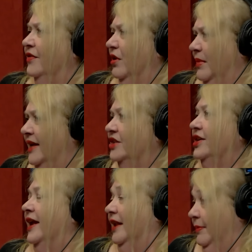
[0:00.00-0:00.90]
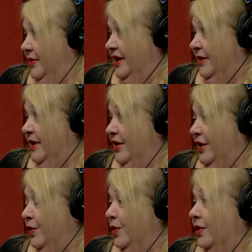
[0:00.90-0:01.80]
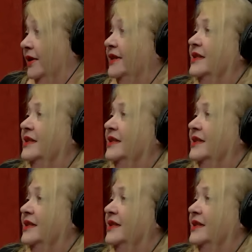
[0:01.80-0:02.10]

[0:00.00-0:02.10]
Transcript: on my channel at Bloody Mary New Orleans